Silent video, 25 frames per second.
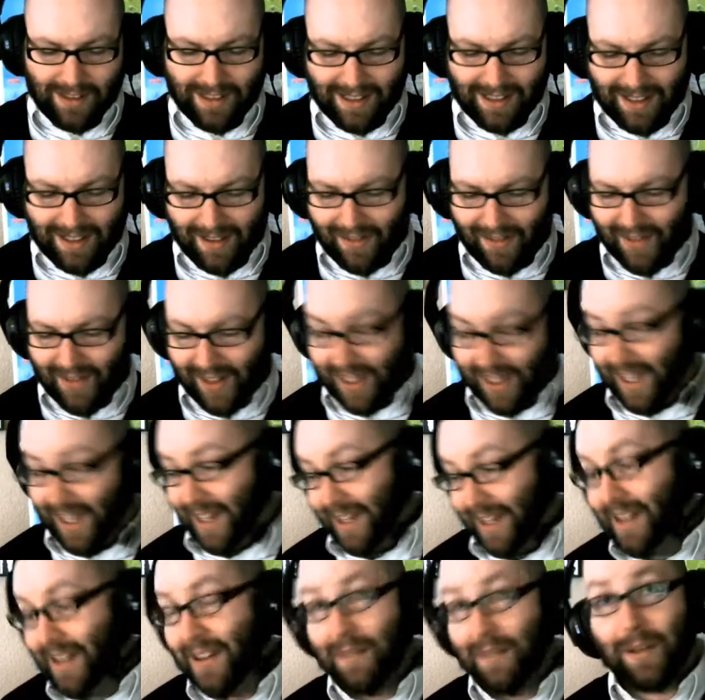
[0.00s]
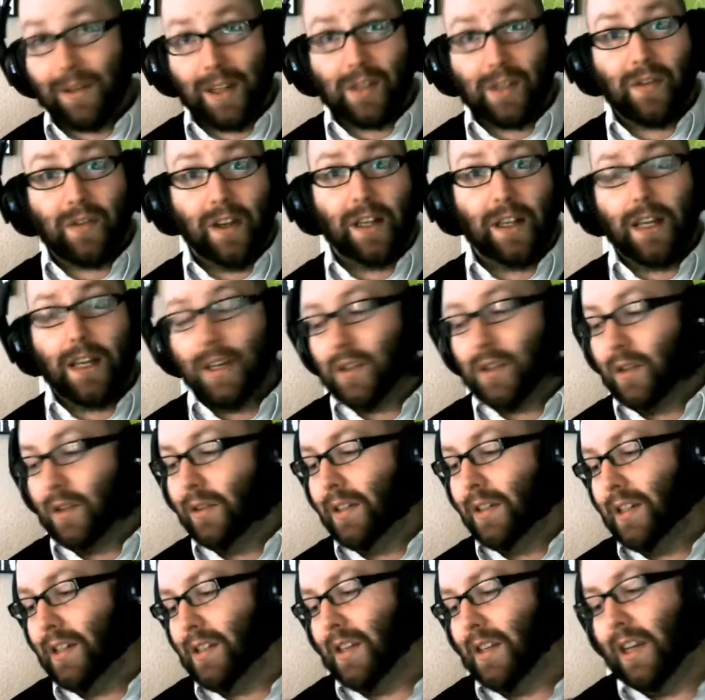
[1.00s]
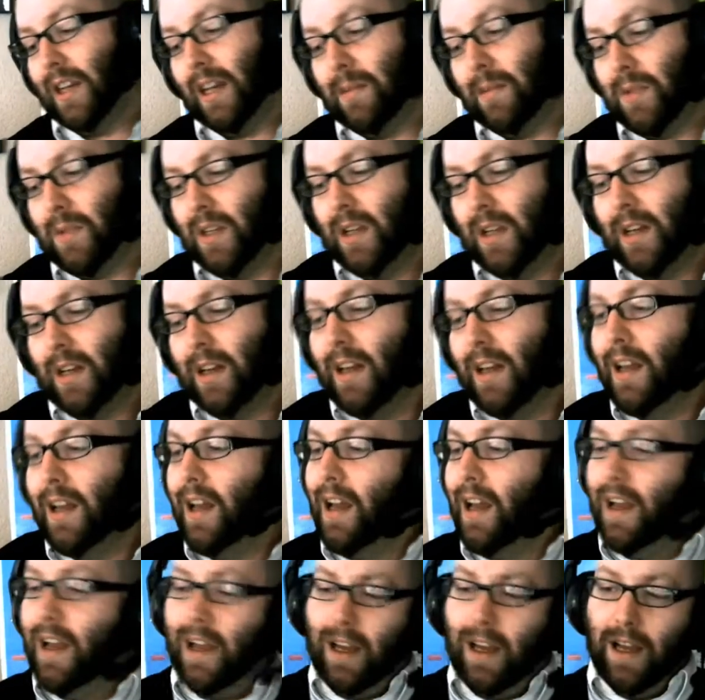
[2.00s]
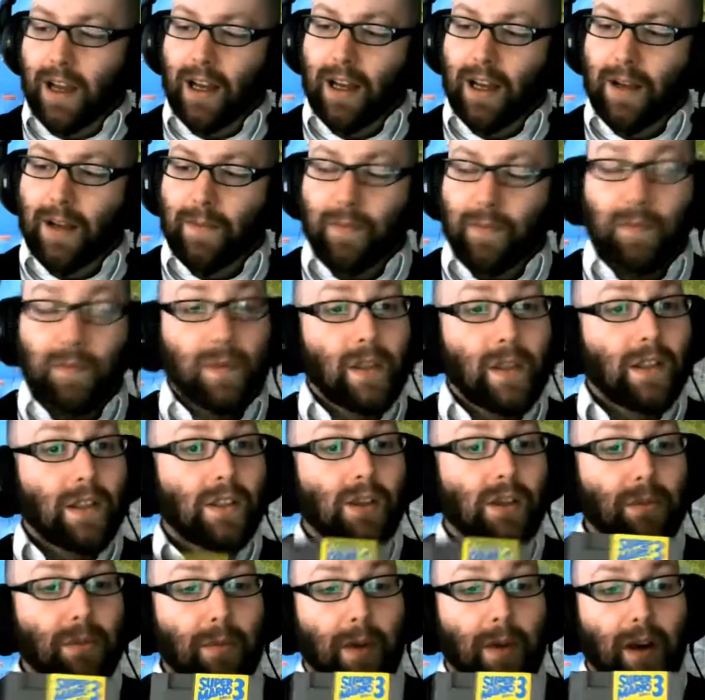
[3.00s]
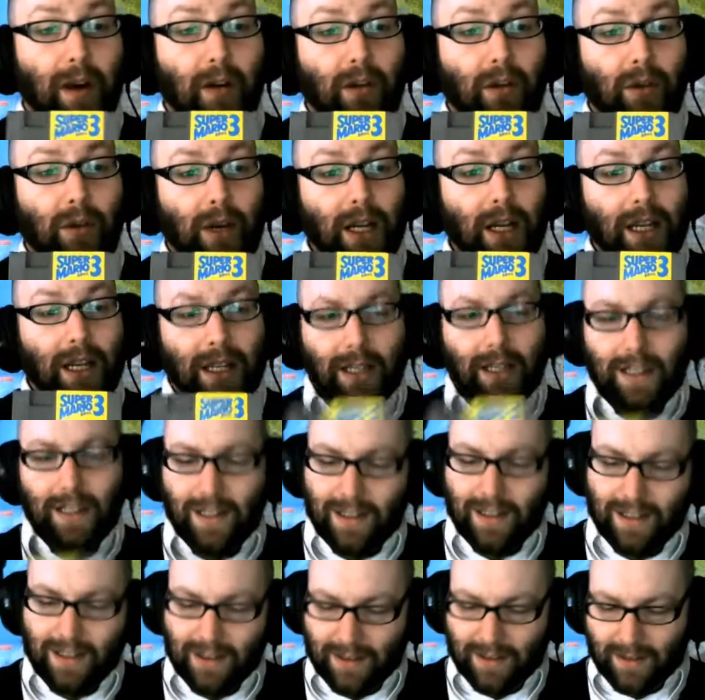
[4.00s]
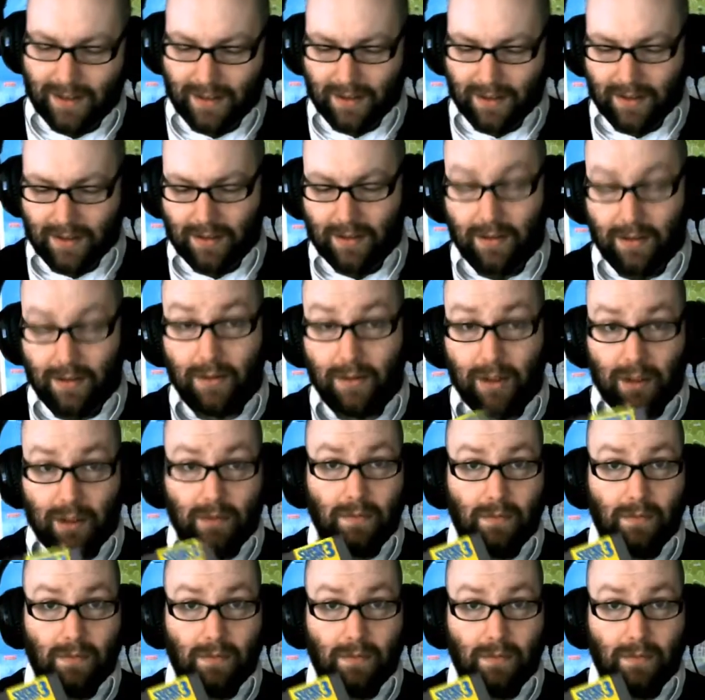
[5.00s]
fuck yeah, because fuck yes, old Disney games. Um, Super Mario Three, which